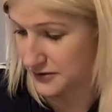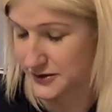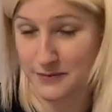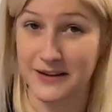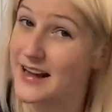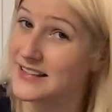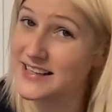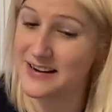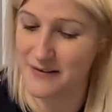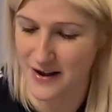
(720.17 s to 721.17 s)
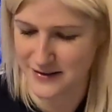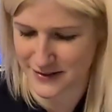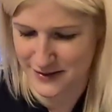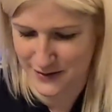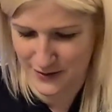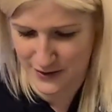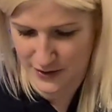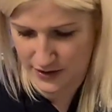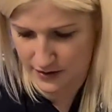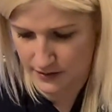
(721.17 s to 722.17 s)
there's some glittery ones
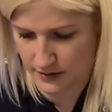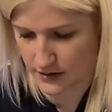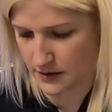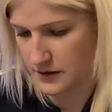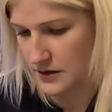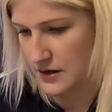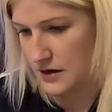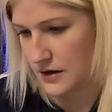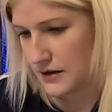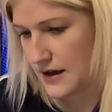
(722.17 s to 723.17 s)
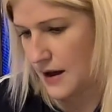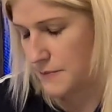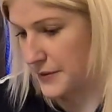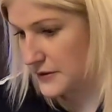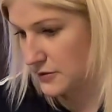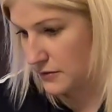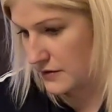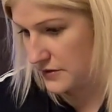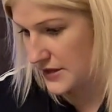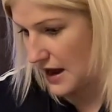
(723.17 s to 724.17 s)
too. Yeah, so
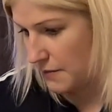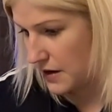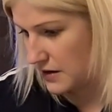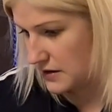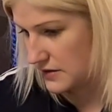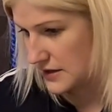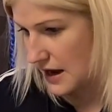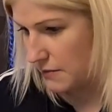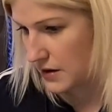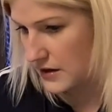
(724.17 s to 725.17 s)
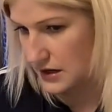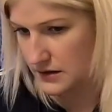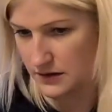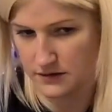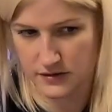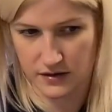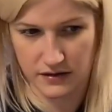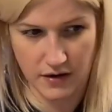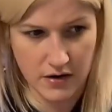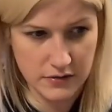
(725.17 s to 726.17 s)
there's that one, there's that one, and then there's a
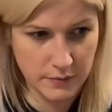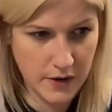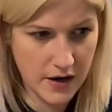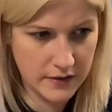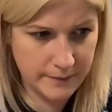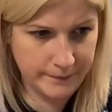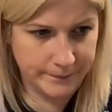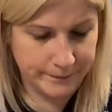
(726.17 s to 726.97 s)
third one.